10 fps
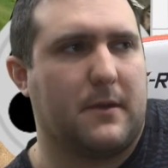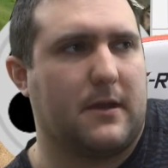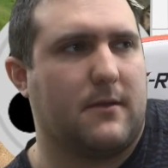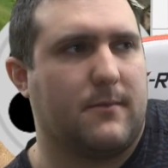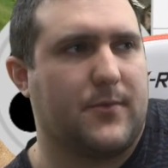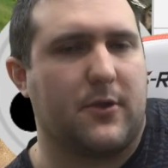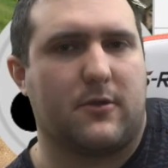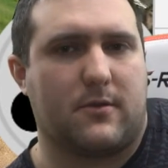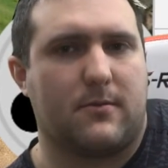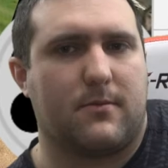but
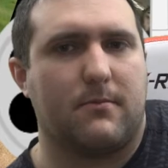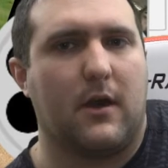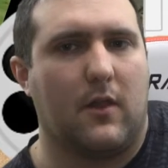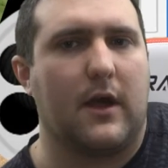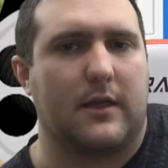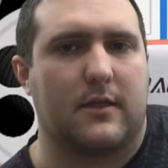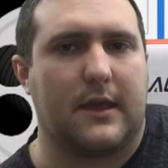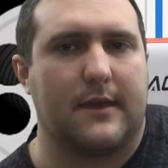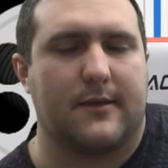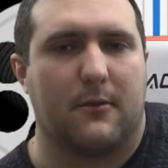there's a lot of
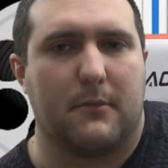scenes that are